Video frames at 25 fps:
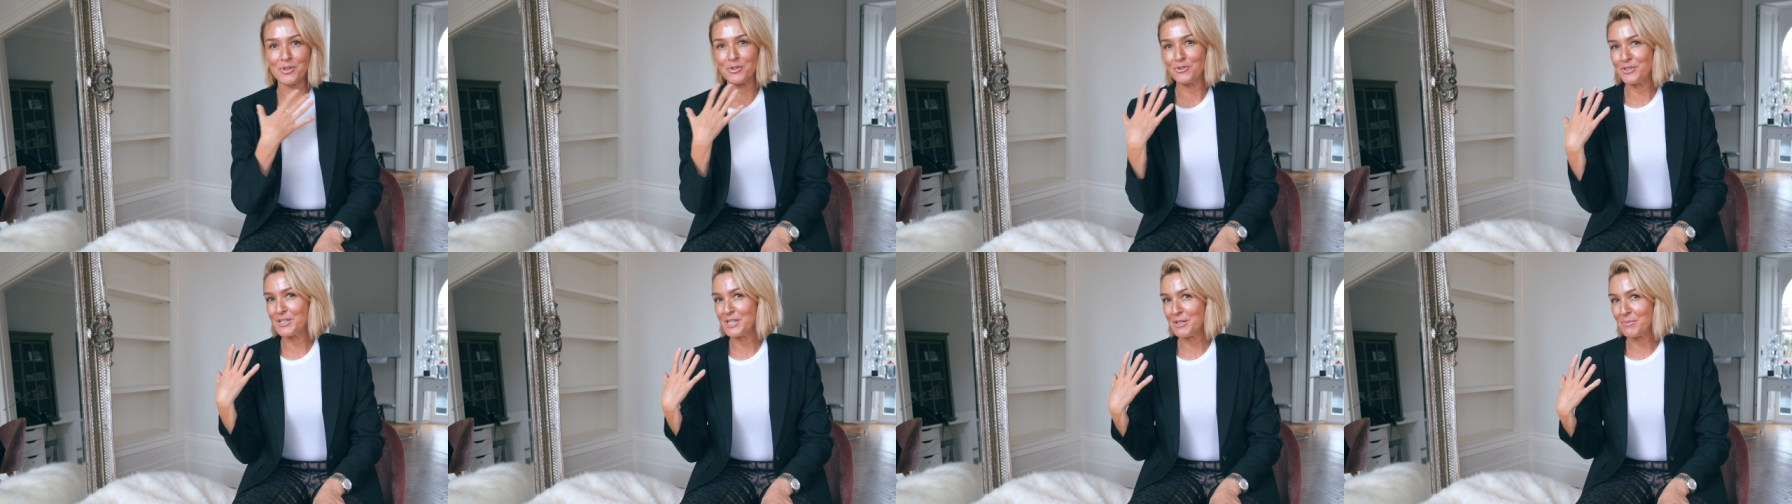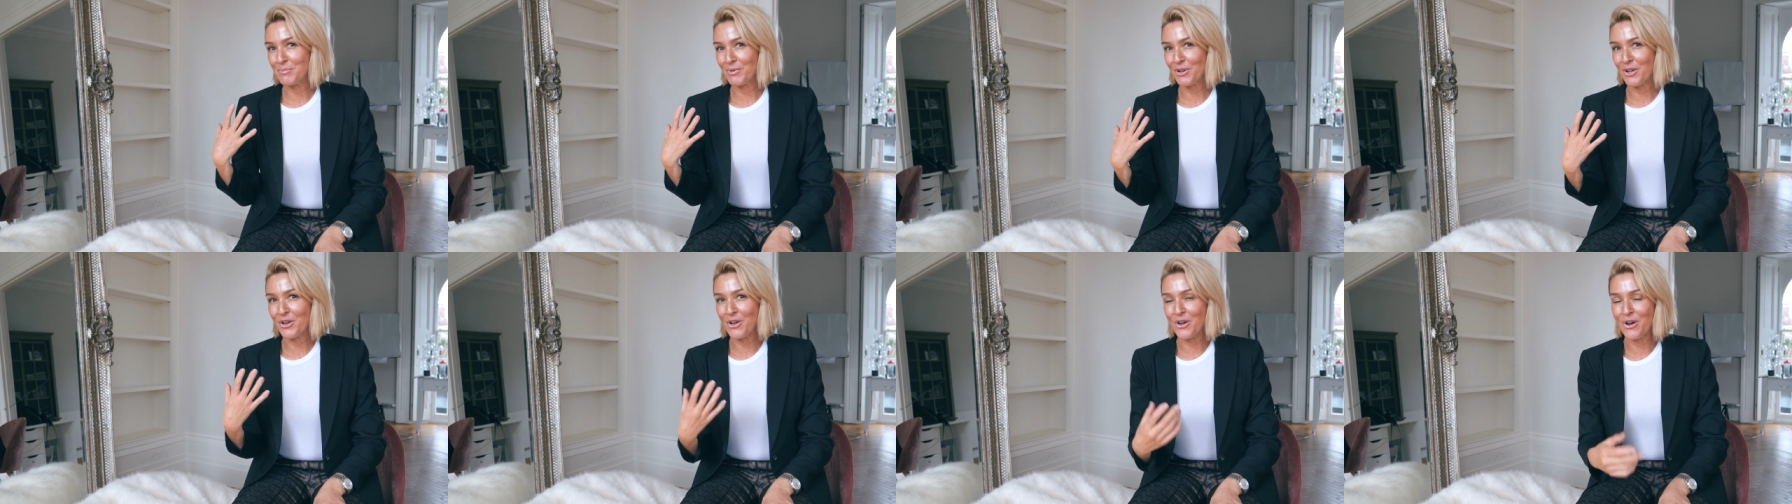
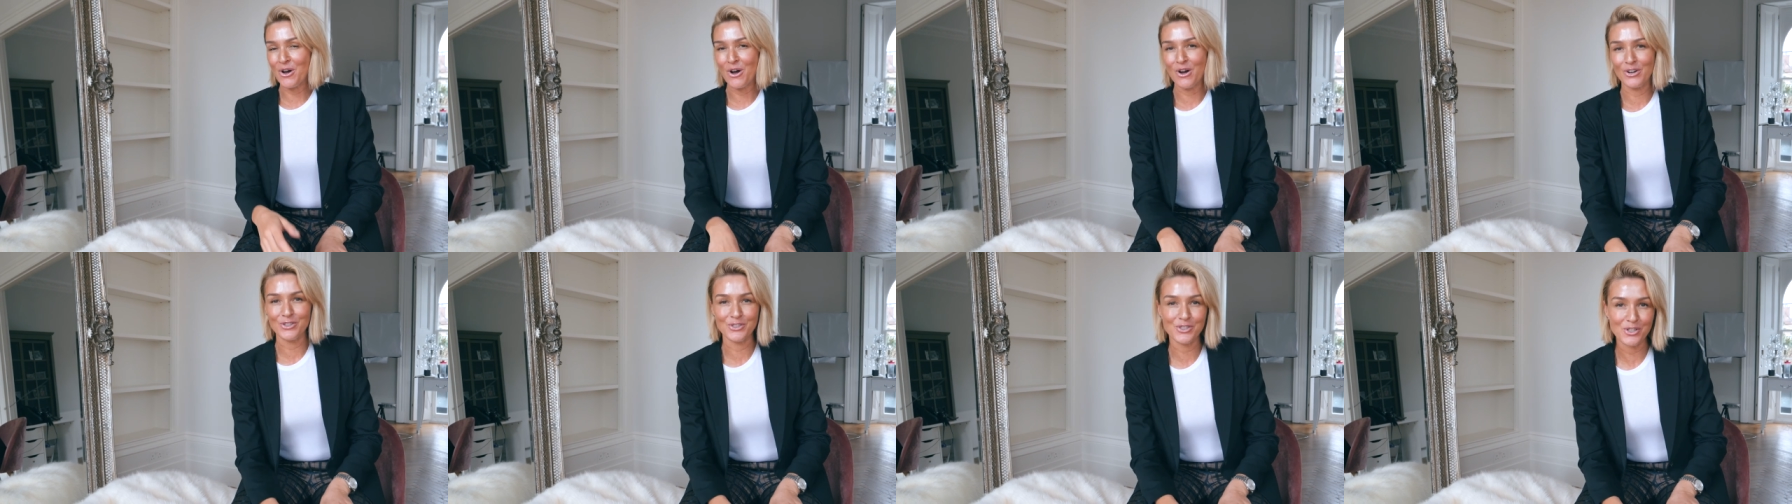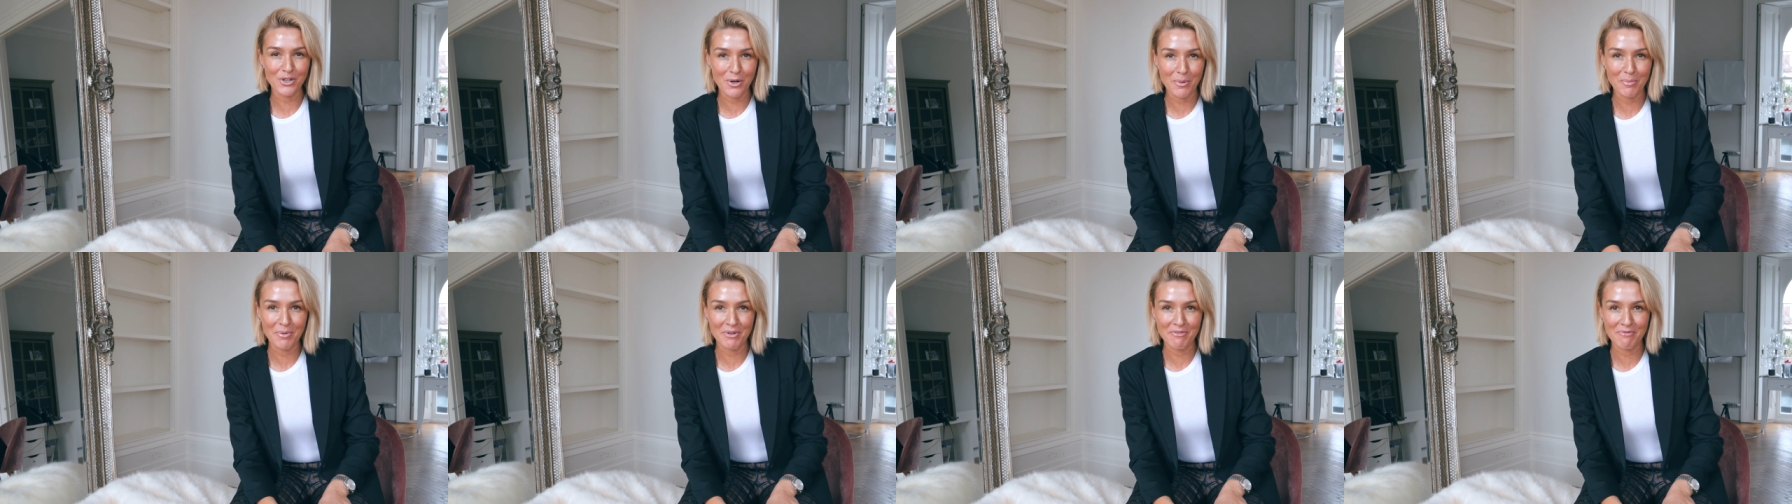beauty blur on
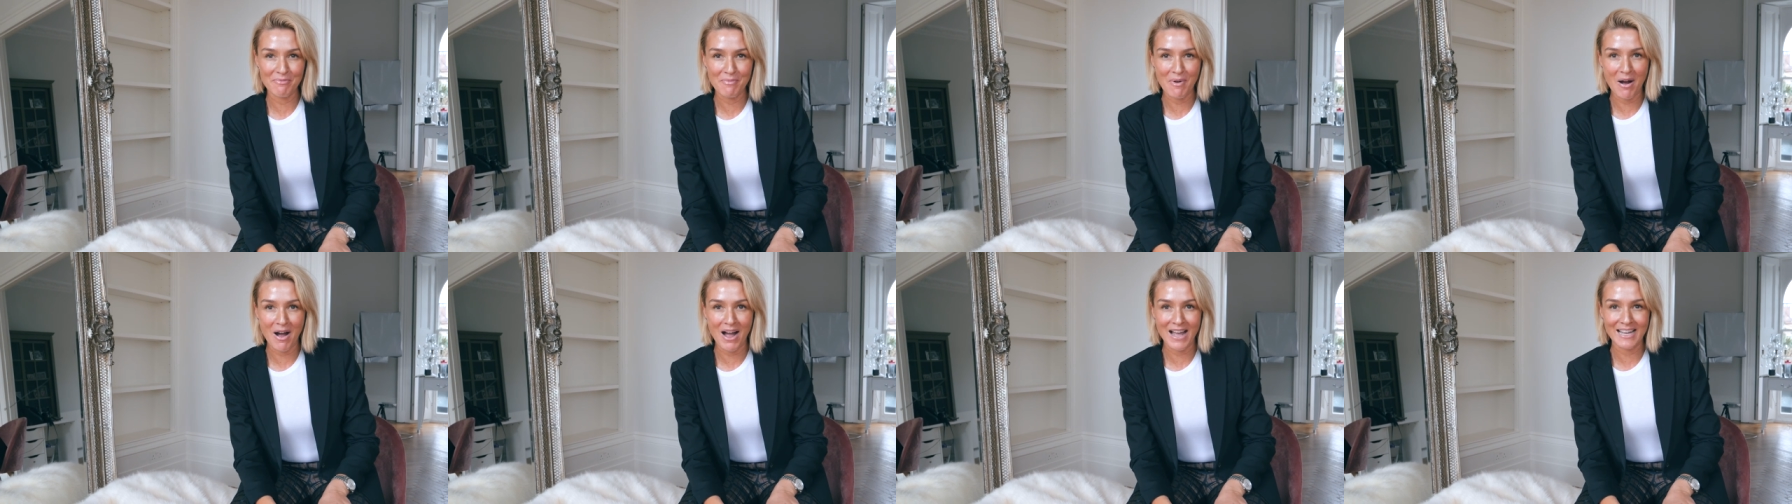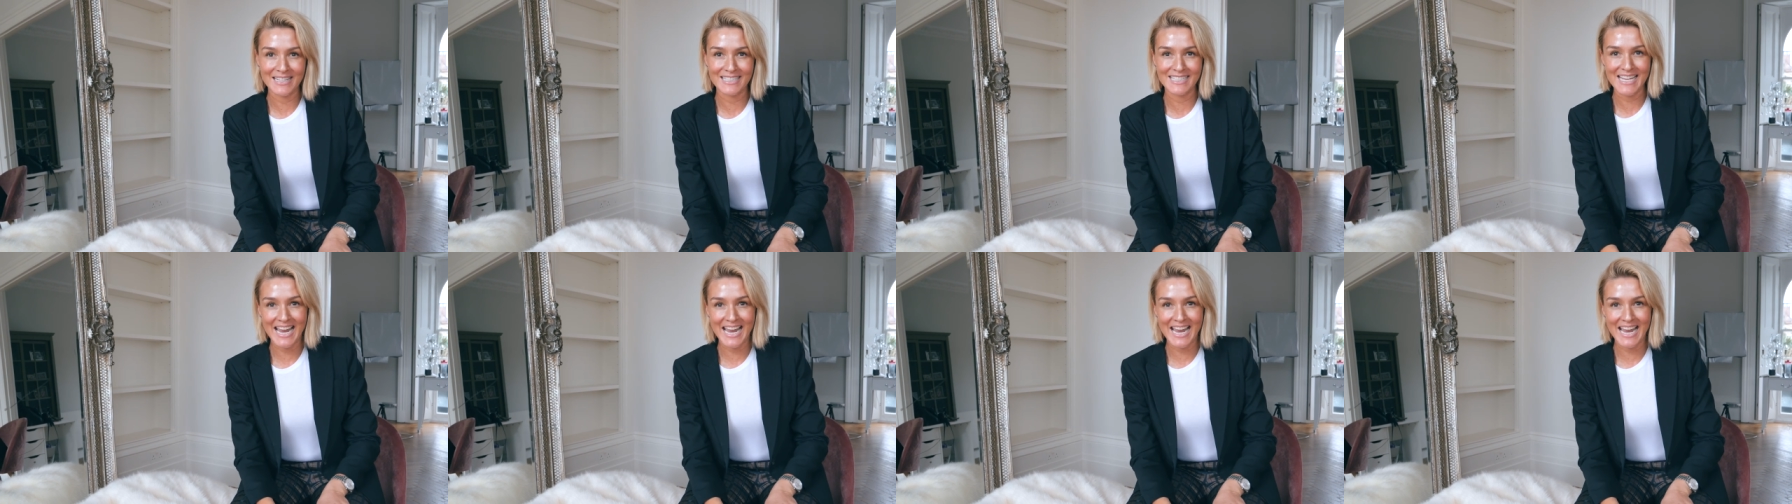top of my